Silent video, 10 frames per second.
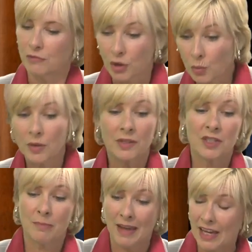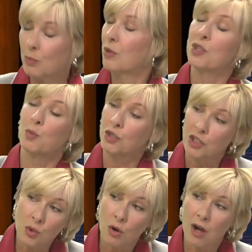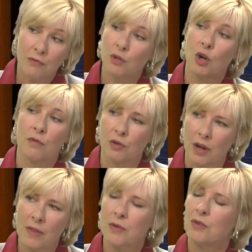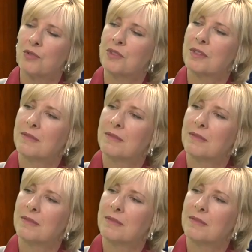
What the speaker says: good ones, bad ones, what you offer over others.